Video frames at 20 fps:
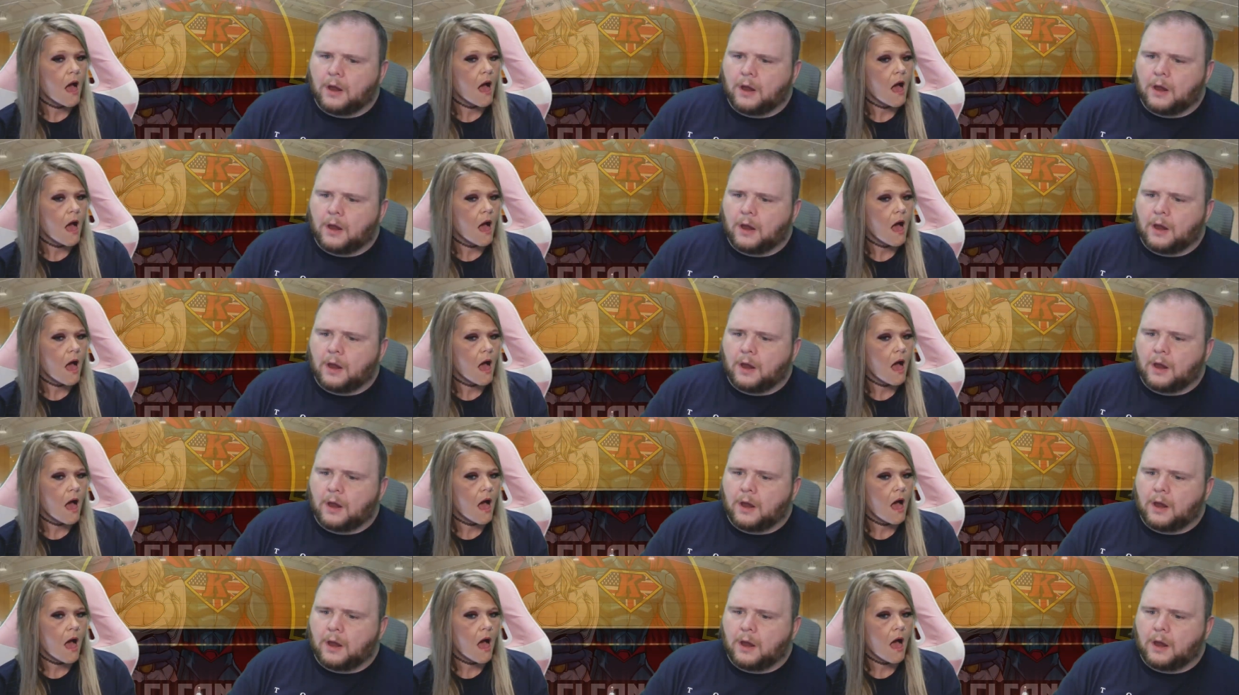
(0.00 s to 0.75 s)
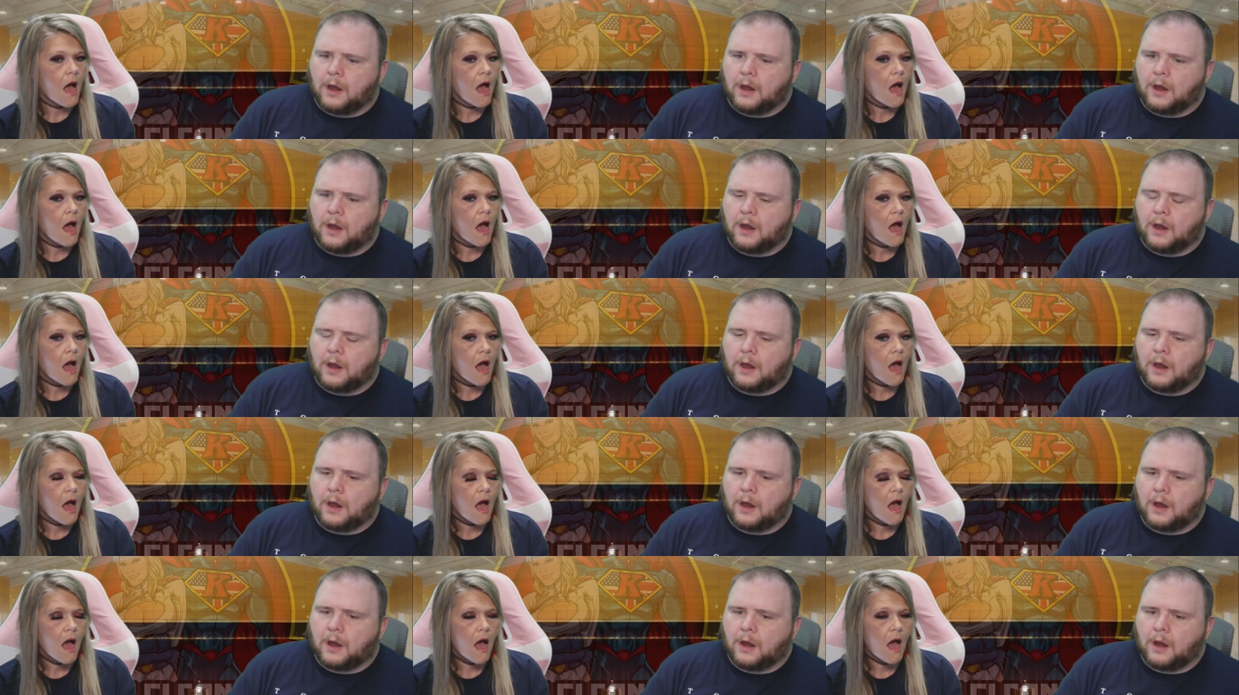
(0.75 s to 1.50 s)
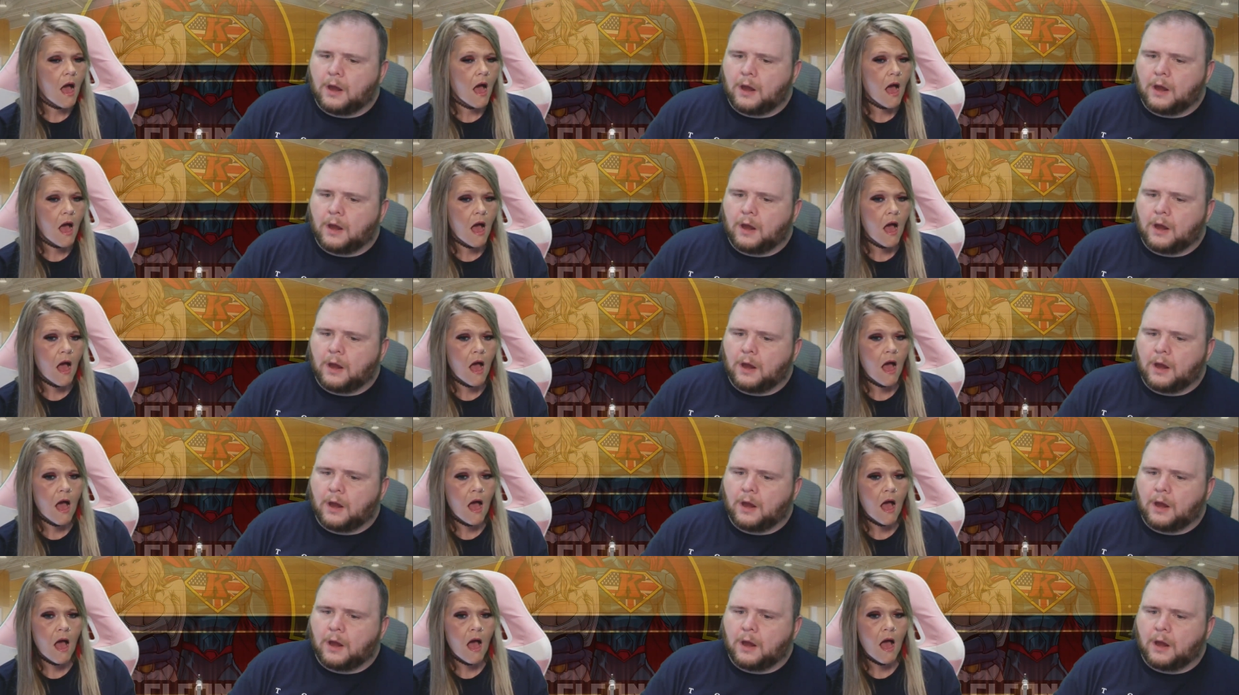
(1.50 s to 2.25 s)

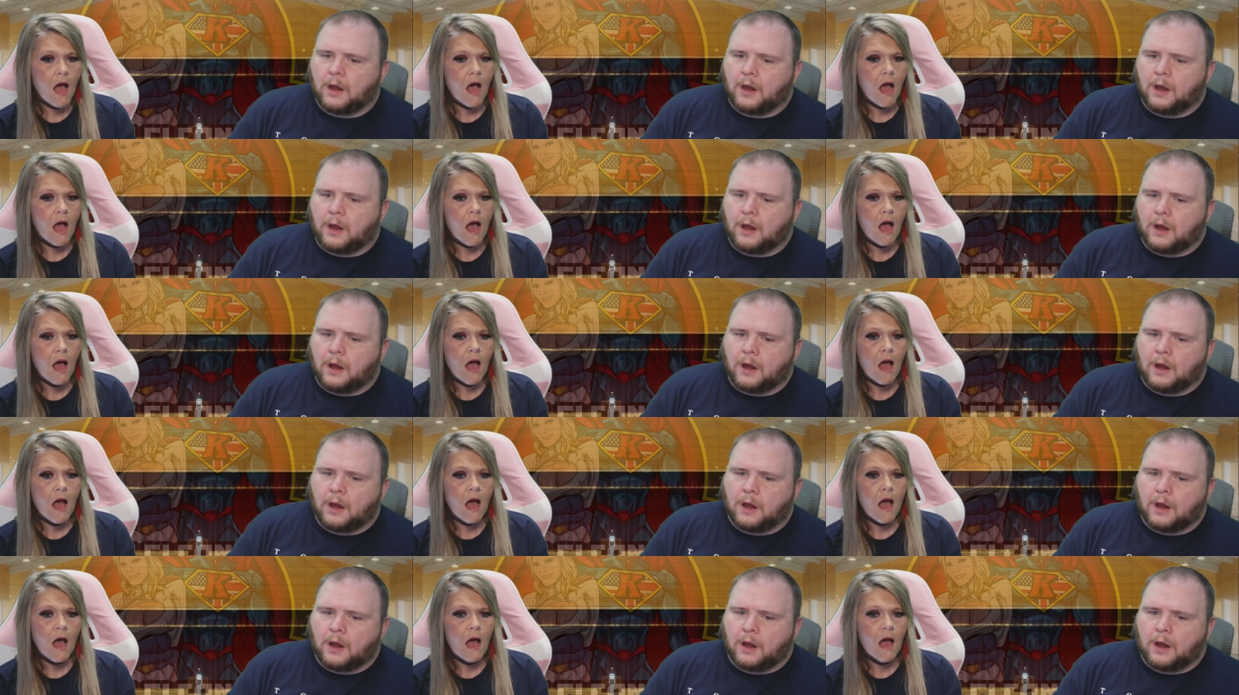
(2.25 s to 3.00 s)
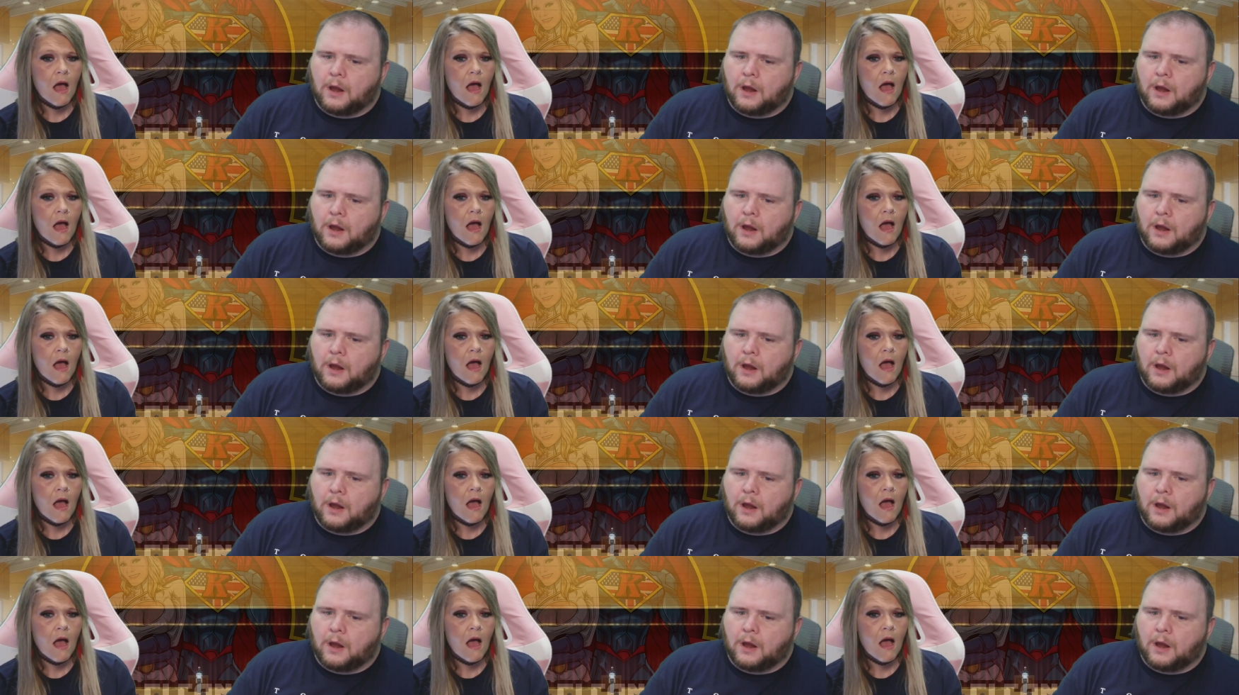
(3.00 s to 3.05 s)
(silence)